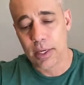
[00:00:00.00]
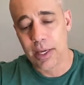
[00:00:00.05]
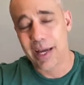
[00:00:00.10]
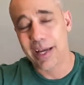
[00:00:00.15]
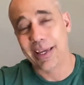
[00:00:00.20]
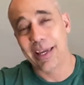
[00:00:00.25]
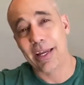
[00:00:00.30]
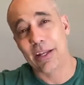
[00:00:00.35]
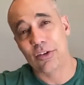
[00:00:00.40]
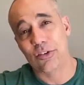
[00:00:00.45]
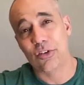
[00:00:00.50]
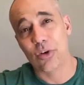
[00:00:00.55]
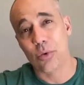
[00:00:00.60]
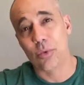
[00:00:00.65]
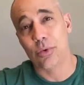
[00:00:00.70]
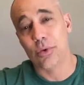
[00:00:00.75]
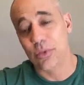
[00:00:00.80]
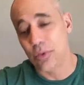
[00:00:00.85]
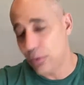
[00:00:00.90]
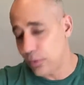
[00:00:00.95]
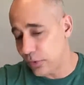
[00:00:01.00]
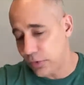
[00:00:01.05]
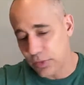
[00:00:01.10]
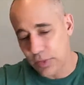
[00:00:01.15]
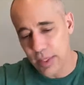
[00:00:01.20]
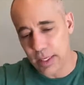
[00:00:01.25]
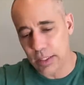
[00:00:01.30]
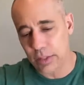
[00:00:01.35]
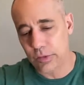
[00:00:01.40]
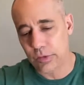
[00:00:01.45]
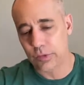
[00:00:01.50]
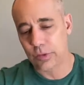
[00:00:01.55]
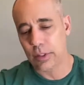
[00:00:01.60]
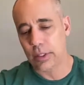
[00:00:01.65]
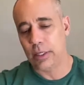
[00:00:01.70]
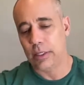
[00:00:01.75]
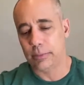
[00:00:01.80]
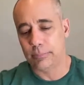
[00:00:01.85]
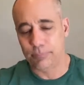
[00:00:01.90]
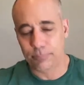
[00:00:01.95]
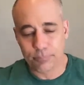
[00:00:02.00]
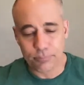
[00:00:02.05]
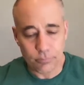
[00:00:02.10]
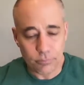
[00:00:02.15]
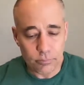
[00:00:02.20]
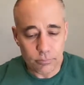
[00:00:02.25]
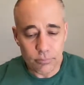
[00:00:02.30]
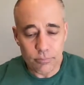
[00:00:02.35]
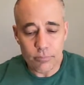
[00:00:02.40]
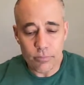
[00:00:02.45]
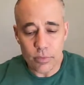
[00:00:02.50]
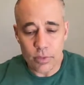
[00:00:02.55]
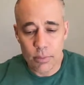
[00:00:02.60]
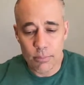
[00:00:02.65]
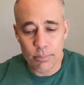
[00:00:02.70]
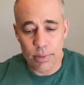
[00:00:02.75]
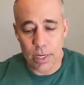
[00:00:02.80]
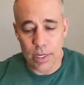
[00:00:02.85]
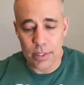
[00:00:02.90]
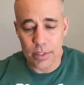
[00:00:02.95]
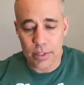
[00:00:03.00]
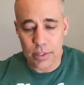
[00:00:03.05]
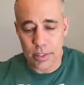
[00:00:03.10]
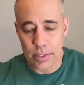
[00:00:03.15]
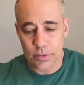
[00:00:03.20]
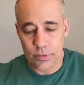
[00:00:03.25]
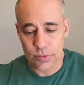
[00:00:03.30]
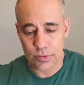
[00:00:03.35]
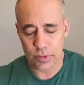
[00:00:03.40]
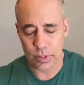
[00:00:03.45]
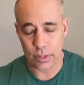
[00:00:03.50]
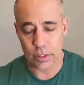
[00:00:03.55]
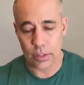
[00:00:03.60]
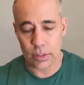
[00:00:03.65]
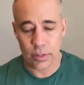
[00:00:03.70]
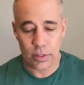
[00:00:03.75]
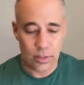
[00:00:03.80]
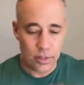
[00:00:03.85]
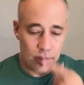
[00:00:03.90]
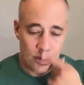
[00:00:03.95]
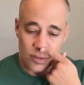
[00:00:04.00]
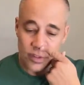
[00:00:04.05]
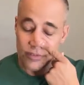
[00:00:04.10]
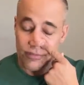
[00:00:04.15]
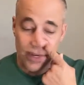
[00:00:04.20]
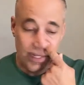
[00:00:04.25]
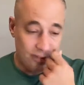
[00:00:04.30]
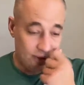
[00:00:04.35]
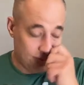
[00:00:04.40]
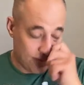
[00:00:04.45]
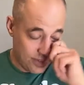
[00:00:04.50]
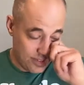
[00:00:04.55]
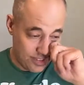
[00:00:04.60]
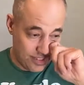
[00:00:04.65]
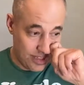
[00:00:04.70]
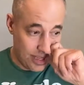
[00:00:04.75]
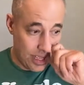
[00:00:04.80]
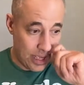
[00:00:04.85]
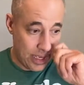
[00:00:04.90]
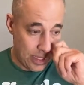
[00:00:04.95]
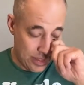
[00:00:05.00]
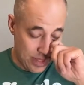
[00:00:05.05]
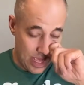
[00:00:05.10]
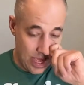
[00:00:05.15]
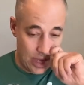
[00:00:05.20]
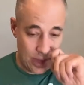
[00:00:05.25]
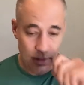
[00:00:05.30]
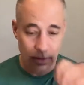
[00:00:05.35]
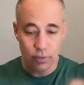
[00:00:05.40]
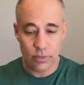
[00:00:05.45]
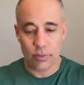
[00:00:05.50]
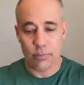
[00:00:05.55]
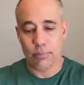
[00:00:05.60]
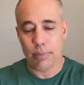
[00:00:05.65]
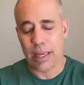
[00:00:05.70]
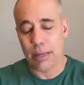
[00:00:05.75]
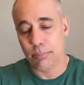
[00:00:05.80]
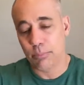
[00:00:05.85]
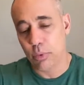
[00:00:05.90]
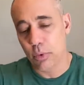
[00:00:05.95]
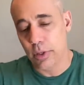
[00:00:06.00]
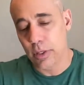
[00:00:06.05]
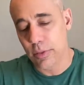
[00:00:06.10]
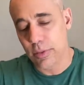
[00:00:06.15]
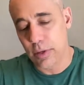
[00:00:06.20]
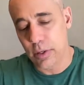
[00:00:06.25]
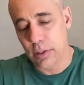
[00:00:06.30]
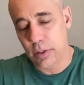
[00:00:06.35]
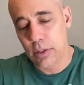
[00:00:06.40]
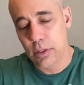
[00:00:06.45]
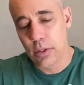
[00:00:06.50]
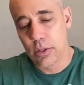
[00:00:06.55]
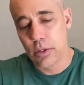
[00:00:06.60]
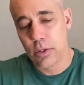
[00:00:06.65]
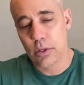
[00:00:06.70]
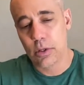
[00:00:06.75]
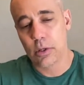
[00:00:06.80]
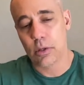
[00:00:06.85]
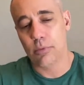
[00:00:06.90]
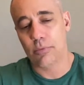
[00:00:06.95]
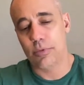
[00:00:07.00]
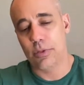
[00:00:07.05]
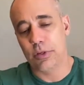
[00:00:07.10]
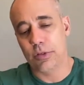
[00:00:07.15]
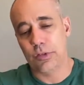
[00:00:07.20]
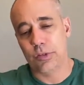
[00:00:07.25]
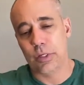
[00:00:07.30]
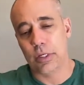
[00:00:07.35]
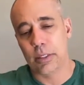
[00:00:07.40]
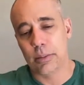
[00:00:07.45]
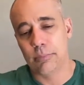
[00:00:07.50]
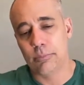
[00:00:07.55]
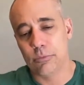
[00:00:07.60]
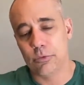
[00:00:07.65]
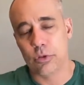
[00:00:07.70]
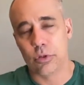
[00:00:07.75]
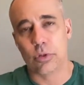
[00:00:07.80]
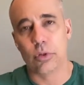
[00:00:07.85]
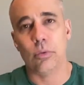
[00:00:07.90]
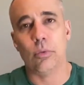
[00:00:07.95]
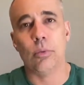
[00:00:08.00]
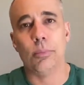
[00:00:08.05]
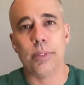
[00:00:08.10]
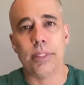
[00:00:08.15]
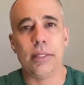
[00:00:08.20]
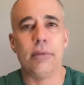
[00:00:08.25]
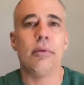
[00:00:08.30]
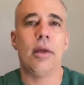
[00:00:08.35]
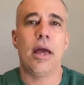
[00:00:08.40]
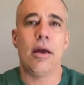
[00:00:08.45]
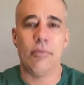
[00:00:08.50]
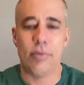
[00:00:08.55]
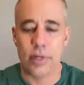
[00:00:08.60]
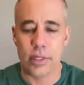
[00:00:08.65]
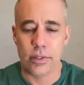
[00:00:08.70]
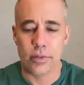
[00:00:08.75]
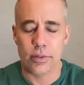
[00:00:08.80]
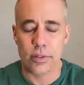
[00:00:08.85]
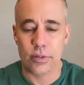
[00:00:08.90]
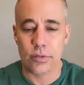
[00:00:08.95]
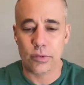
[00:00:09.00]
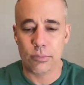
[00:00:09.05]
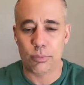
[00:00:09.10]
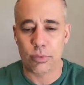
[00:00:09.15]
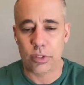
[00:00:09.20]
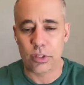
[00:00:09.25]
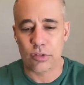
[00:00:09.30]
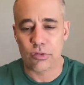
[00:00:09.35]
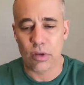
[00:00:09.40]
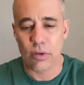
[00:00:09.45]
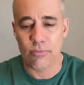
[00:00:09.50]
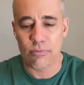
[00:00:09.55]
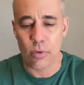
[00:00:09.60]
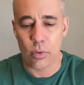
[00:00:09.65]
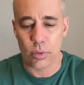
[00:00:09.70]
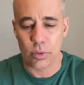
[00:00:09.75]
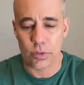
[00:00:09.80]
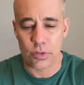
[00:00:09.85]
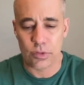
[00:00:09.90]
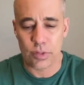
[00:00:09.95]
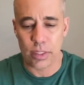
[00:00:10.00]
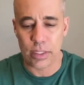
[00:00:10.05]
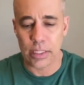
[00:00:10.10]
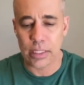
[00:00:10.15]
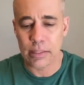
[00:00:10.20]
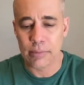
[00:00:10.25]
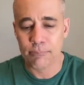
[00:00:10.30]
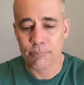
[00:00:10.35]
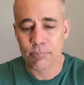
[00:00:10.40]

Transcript: I can't show you those things, but it suffices to say that the main point of this journal will be evident. This is a pretty straightforward study.